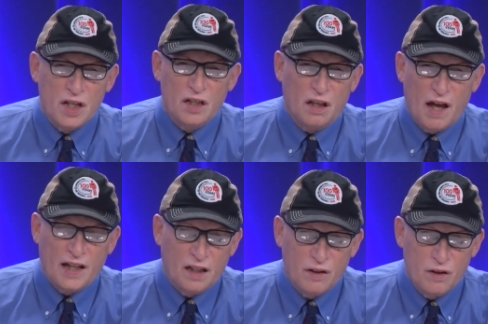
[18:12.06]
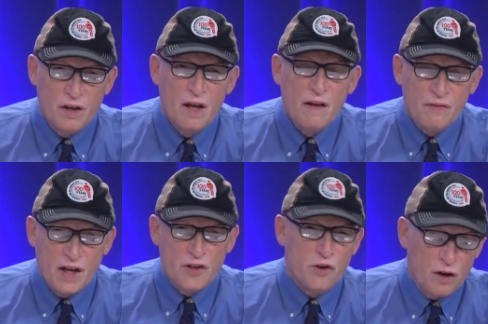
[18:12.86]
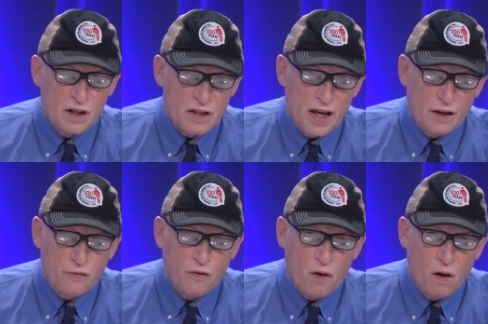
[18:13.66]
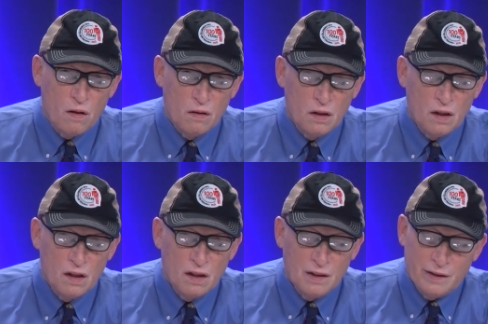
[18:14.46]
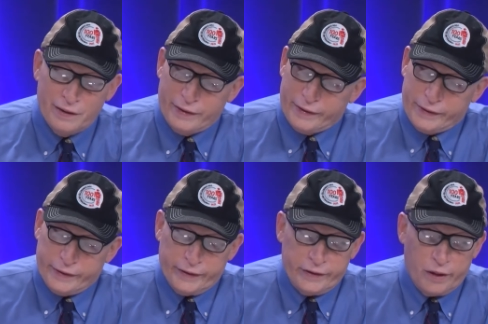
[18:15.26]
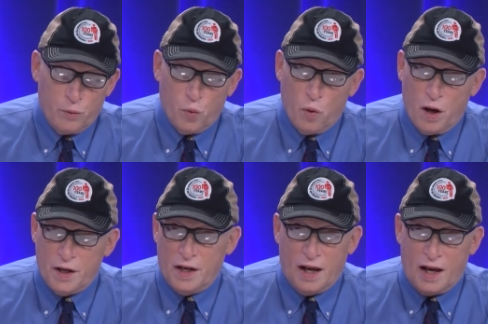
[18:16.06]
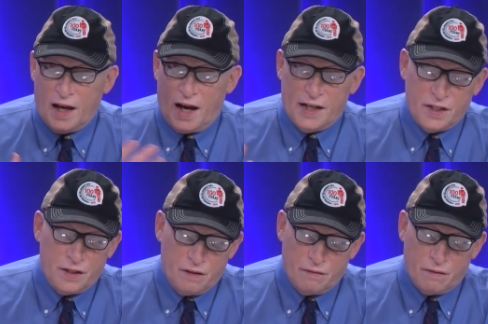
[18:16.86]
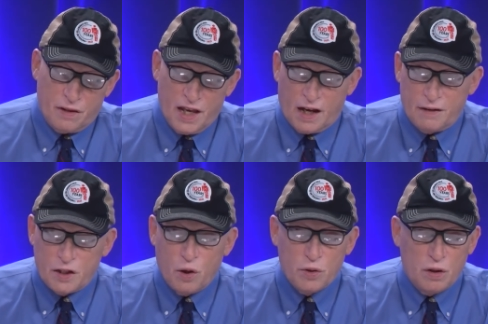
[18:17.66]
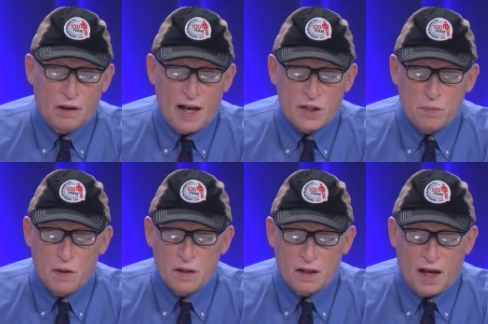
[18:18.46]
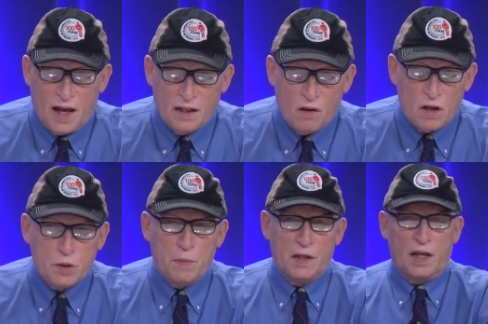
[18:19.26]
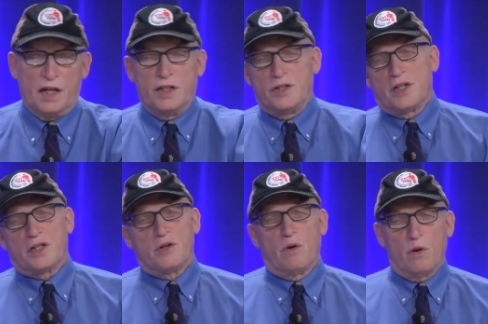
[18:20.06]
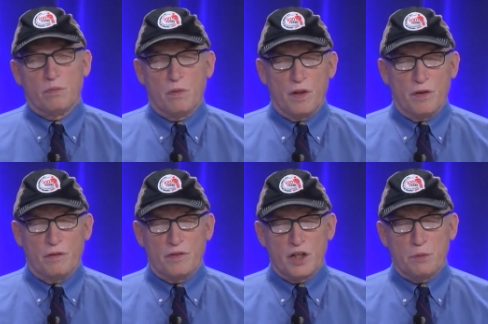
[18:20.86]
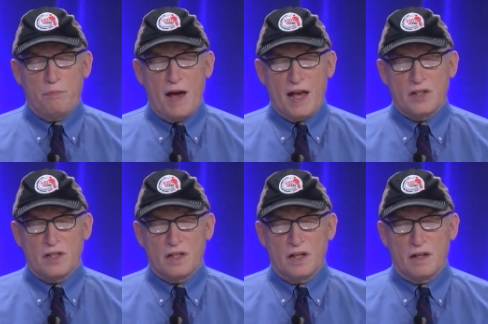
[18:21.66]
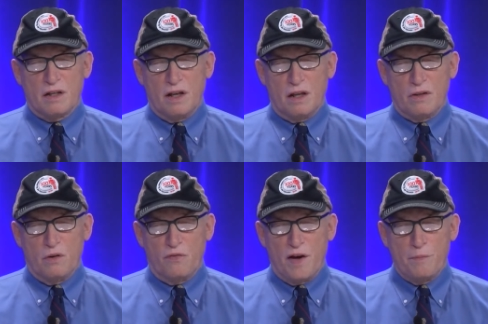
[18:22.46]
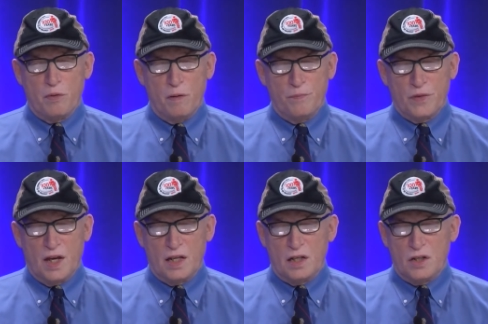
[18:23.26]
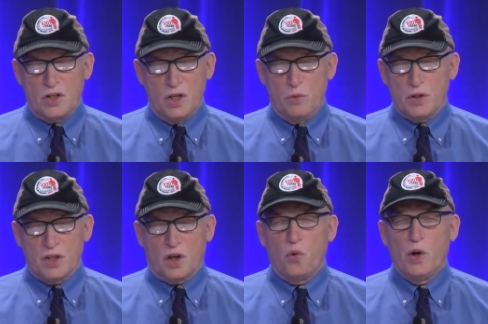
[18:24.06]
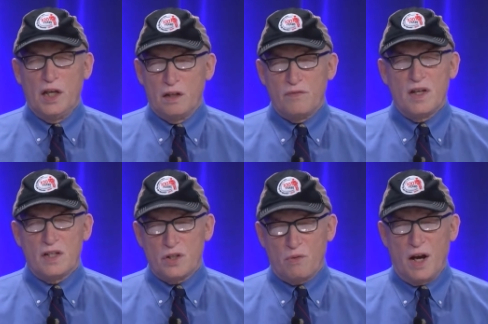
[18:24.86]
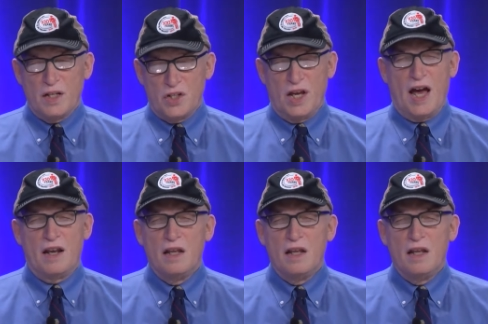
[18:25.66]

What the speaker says: the likelihood that you're going to take a fall. Number one, and I think I told you last month, I lost my 96-year-old mother this past November, and she was the queen of this, right? She had